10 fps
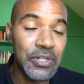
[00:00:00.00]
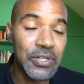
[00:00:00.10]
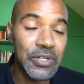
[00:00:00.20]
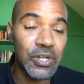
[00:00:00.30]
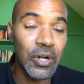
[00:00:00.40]

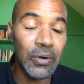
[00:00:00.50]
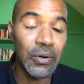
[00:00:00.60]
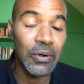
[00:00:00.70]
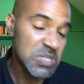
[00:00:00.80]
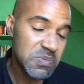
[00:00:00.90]
years
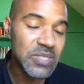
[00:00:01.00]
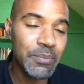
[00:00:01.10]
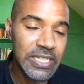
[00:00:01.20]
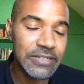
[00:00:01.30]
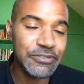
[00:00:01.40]
ago. That's
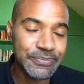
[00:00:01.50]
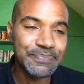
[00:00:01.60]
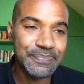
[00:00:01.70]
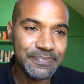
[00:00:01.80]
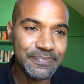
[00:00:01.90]
that's what I
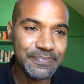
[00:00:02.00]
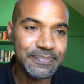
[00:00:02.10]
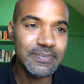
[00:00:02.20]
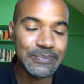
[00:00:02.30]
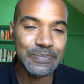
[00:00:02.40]
believe.
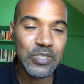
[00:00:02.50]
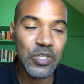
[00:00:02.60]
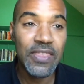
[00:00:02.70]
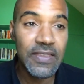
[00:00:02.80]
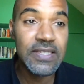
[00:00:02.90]
Yeah.
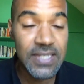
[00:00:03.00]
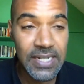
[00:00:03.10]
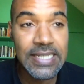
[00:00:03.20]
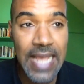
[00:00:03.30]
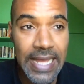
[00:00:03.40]
So I think
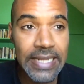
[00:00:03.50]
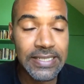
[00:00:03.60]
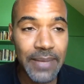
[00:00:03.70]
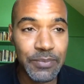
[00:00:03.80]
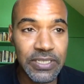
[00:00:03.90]
this is an
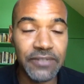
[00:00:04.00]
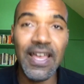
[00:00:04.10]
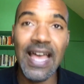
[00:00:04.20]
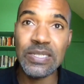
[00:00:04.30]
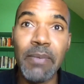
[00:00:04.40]
exciting time
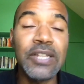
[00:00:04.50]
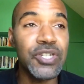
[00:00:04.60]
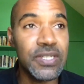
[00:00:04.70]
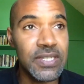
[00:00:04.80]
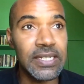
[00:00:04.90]
to live, as
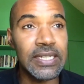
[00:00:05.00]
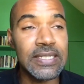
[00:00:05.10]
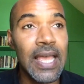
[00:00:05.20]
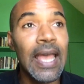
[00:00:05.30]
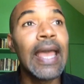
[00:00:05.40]
much as
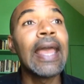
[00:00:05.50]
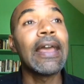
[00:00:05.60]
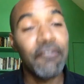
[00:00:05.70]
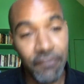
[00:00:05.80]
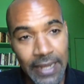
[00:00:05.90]
it is,
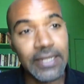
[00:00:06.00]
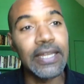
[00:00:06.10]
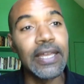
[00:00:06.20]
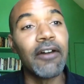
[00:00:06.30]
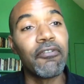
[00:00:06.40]

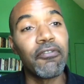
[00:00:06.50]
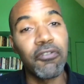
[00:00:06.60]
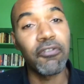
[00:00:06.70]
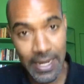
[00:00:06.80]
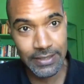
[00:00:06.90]
frankly, a
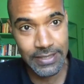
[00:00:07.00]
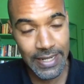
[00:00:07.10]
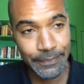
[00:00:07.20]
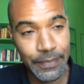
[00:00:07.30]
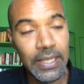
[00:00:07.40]

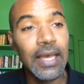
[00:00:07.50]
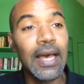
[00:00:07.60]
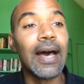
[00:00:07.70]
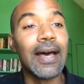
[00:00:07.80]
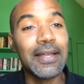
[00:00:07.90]
frightening time
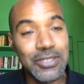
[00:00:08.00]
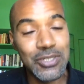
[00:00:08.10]
uh,